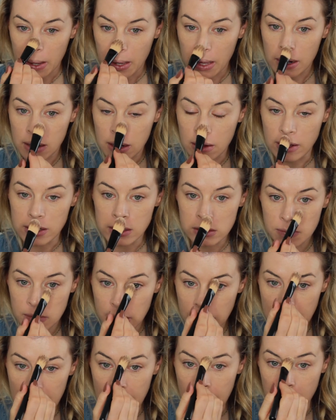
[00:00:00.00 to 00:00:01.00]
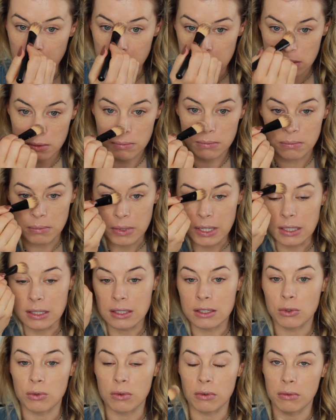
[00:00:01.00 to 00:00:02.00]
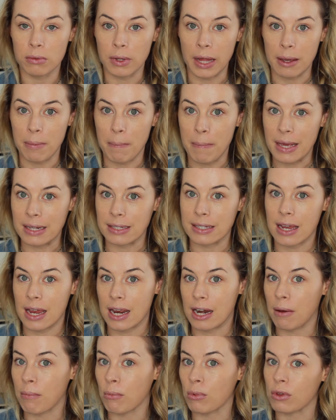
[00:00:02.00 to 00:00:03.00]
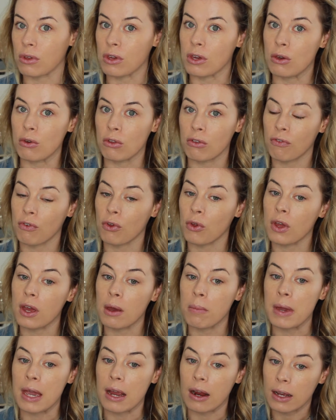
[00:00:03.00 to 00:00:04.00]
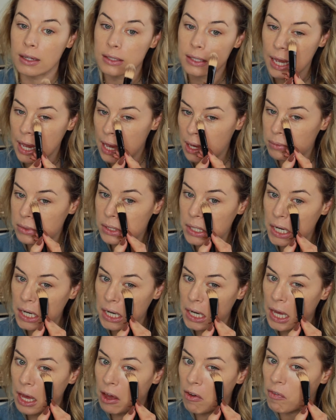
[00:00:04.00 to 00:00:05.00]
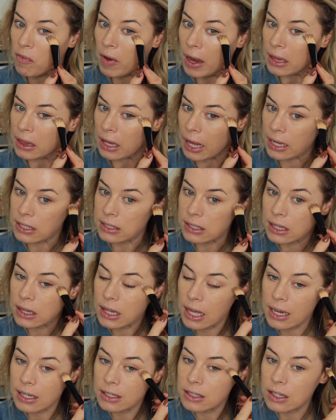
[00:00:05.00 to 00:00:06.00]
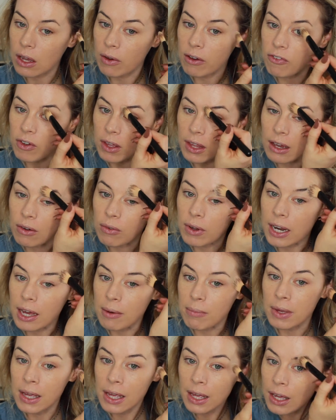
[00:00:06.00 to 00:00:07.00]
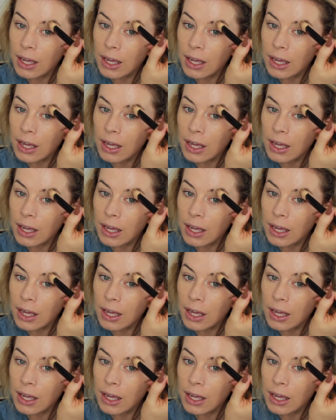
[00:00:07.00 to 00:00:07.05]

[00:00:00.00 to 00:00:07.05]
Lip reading: I don't know, I just feel like it helps me to like maintain a more youthful appearance. I am starting to get fine lines and things, so I feel like when I'm